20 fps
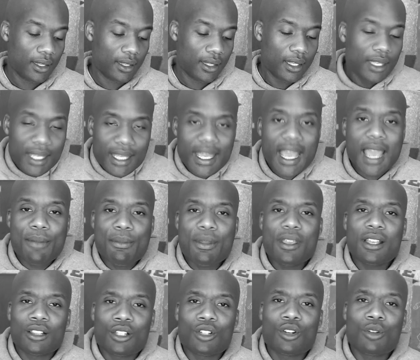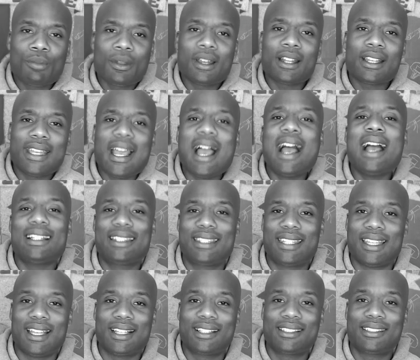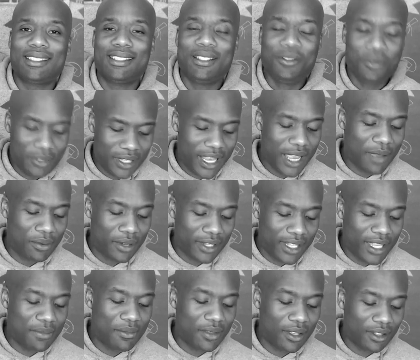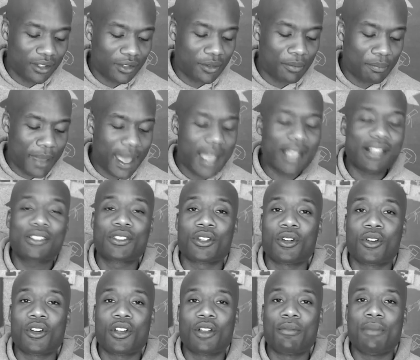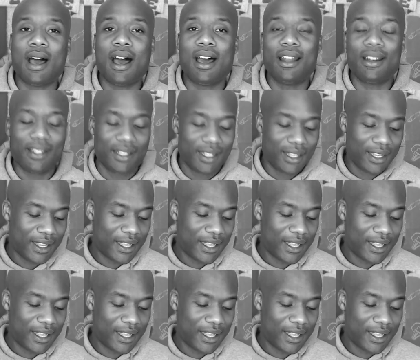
he gave me a little bit of context. He was able to give me a little backstory about it.